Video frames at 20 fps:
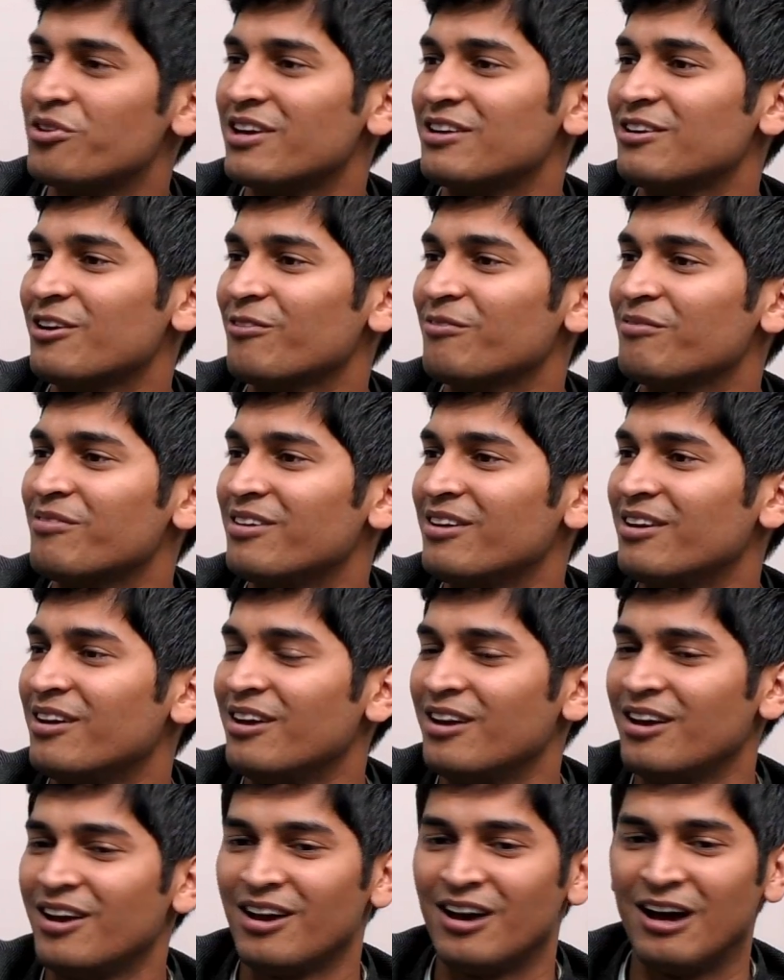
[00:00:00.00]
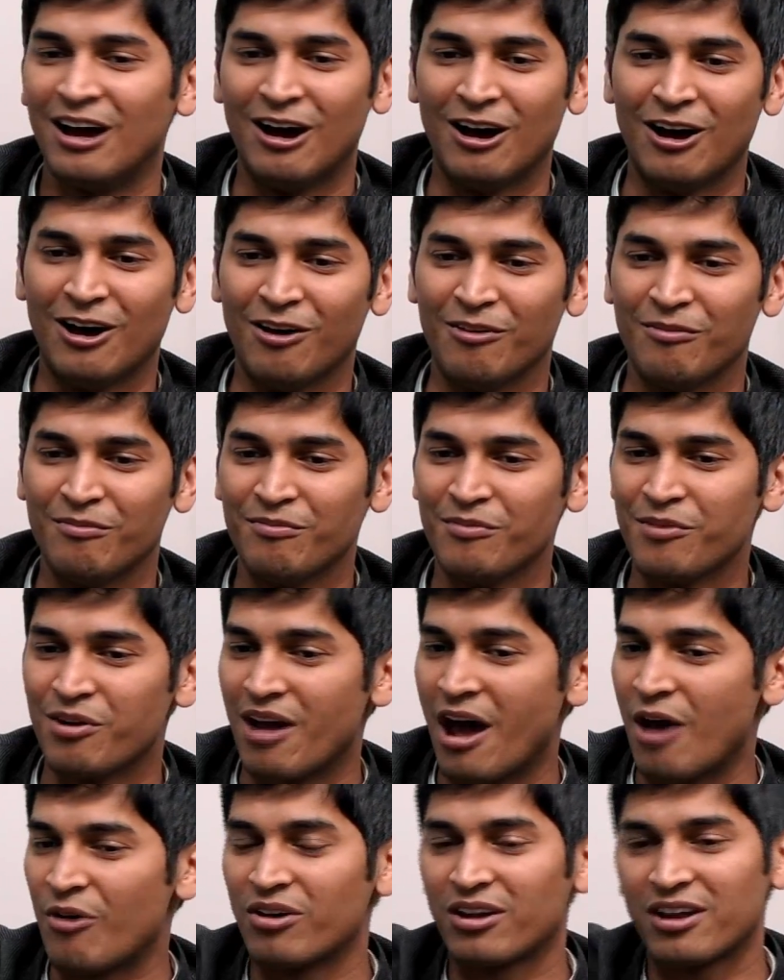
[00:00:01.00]
now.
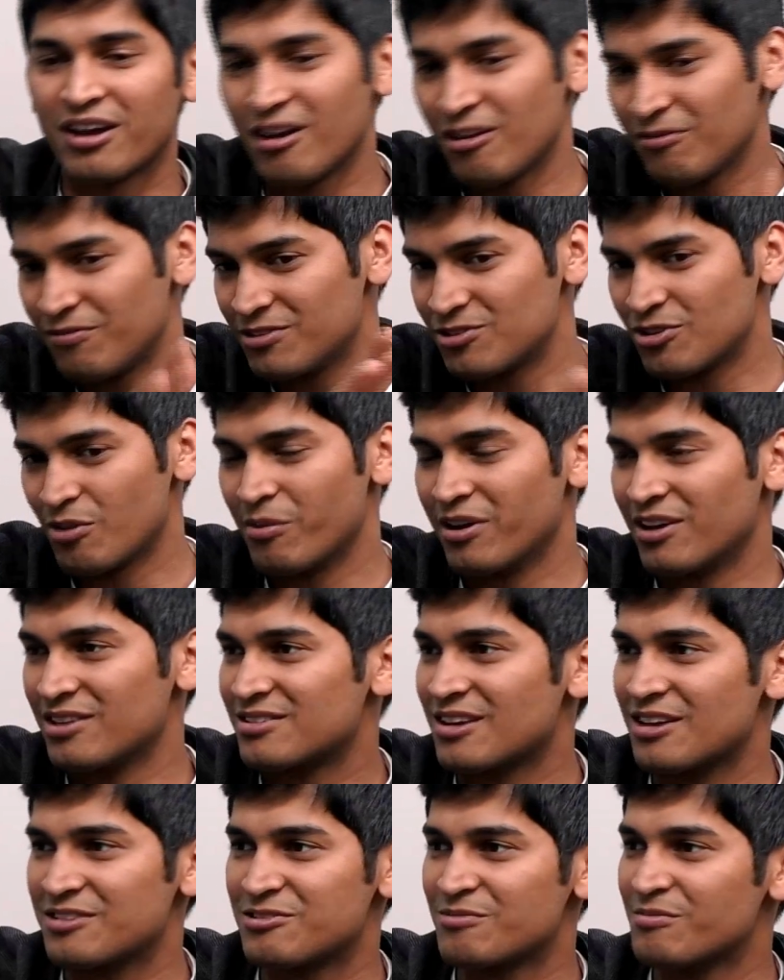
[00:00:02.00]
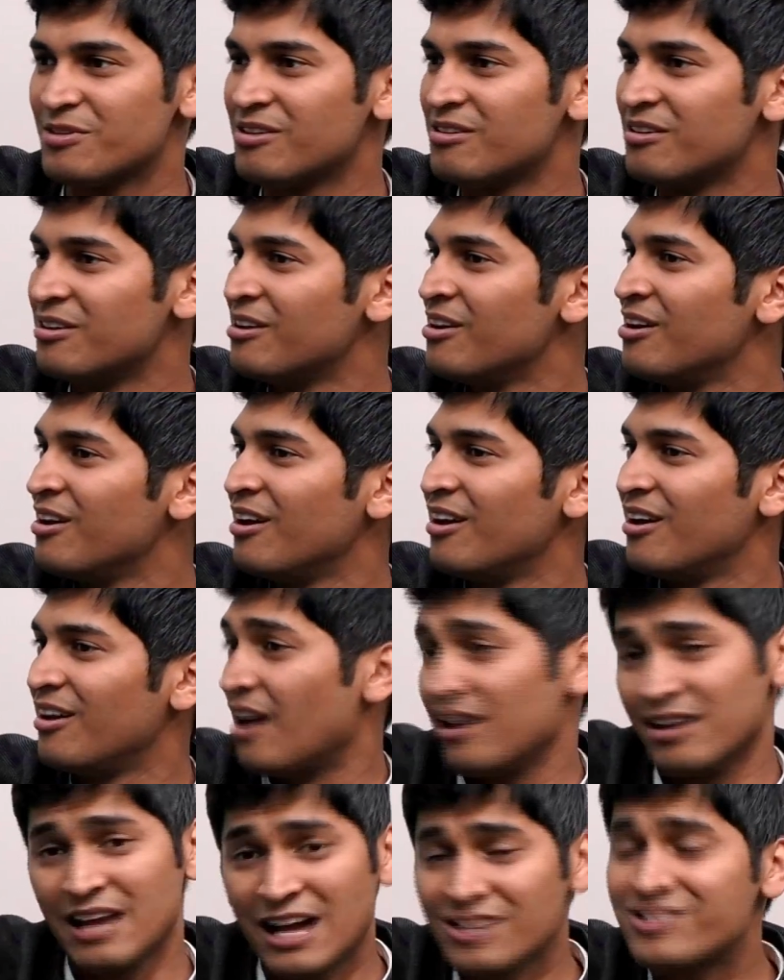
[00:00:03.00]
I don't care if it's your biggest customer.
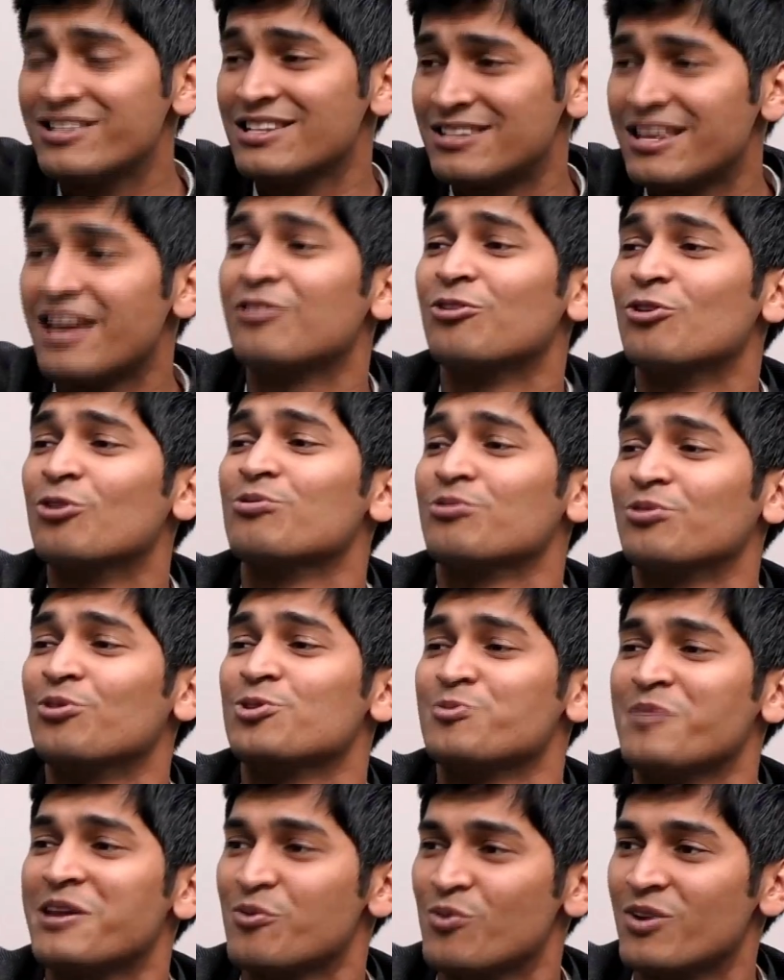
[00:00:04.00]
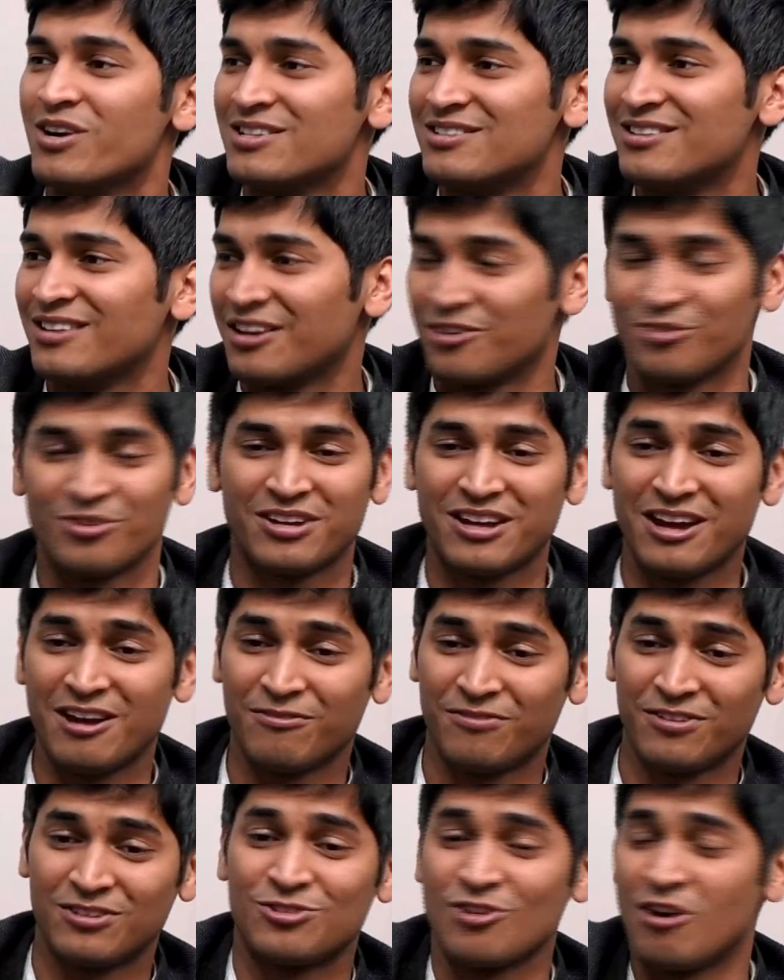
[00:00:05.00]
And he actually said those many words. I don't care if
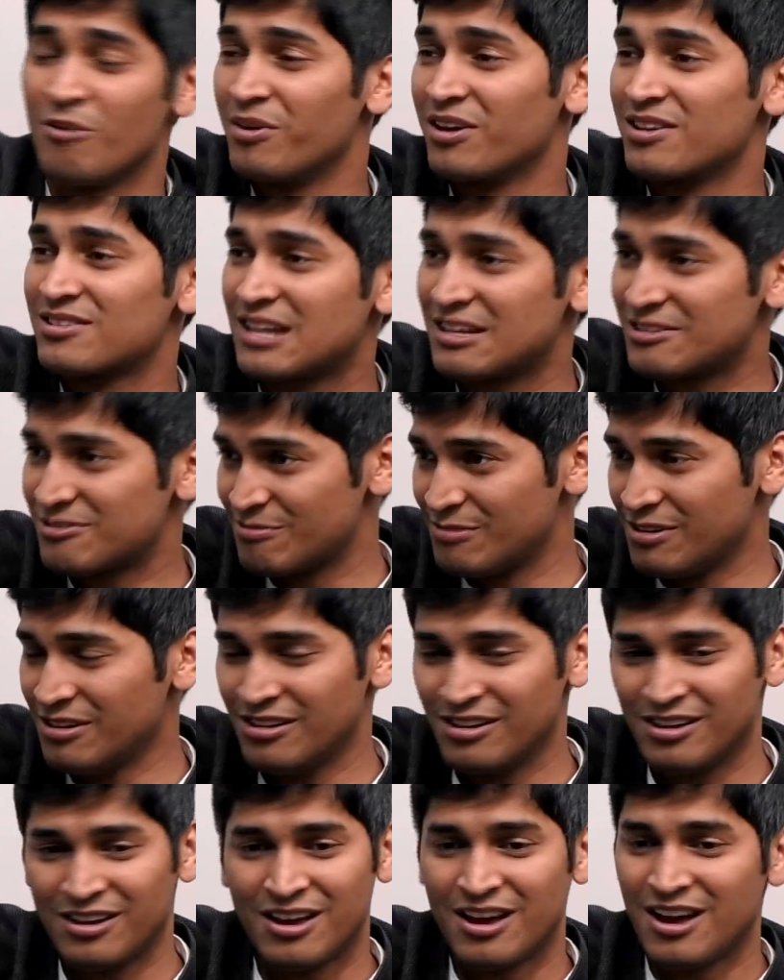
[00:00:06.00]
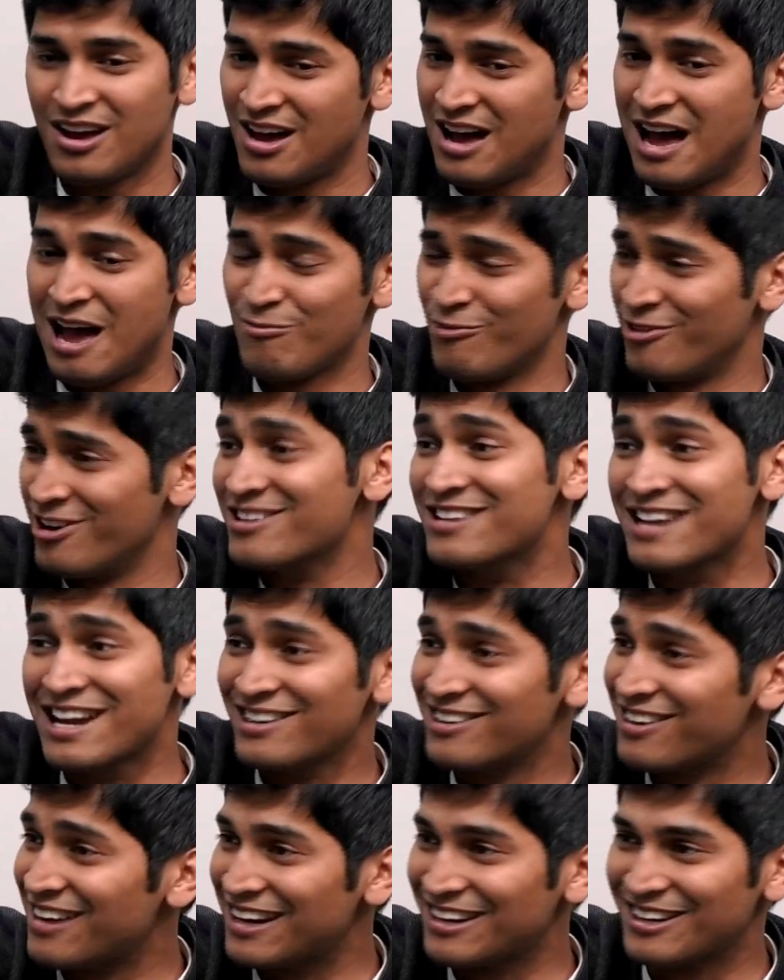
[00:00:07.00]
it's your biggest customer. I'm on a date
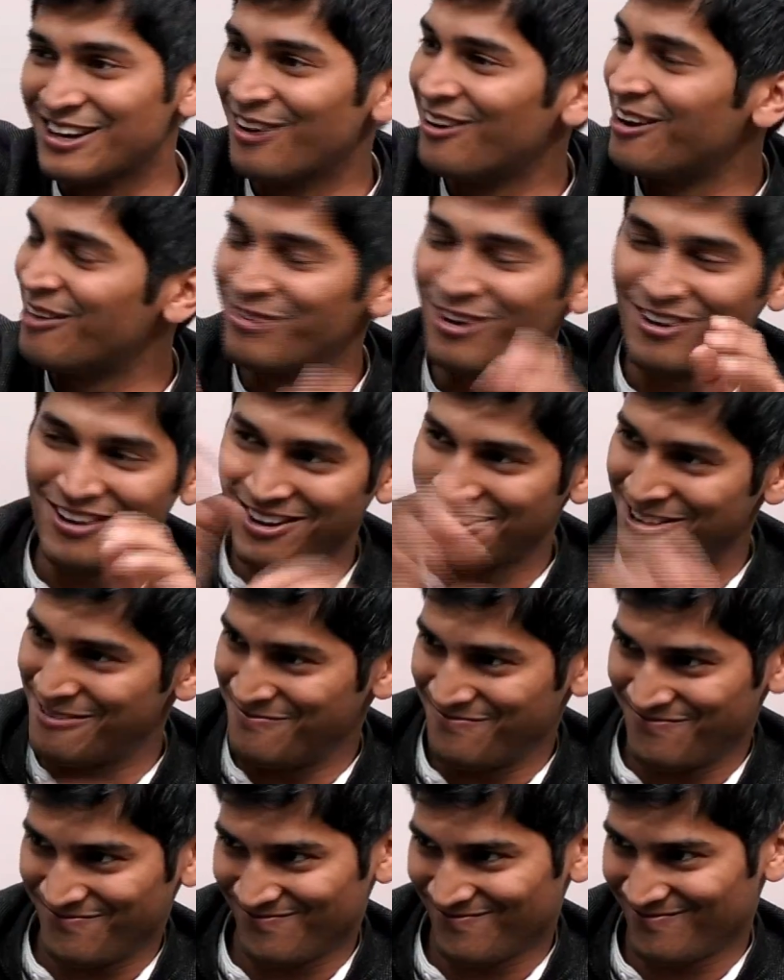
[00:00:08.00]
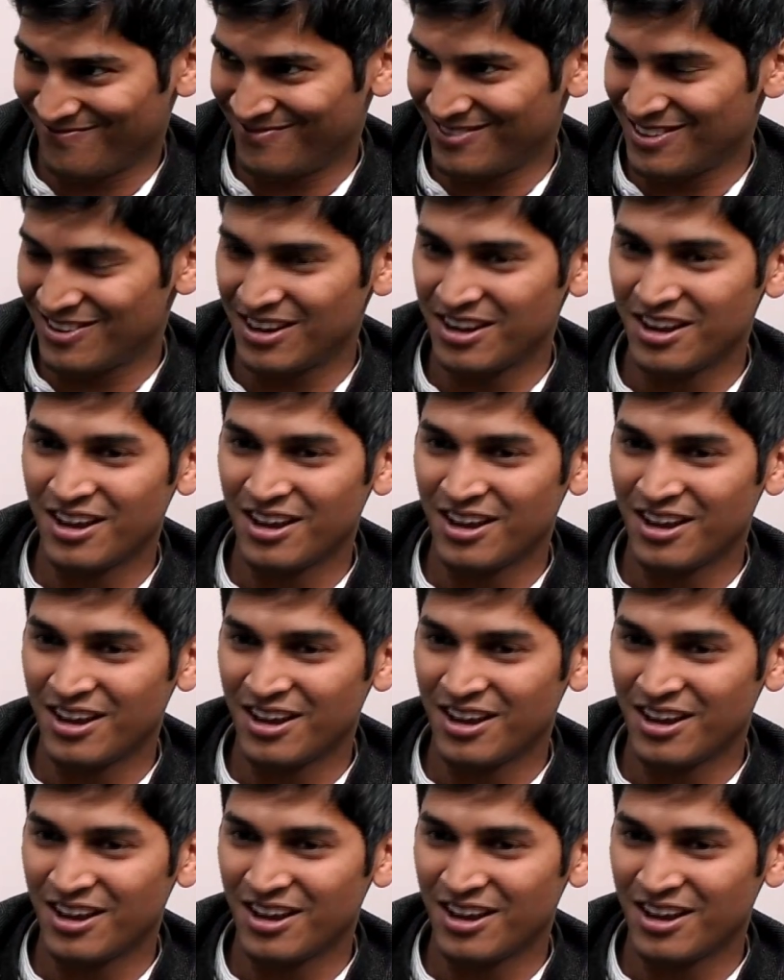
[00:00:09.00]
right now. I'm not going to come. Right?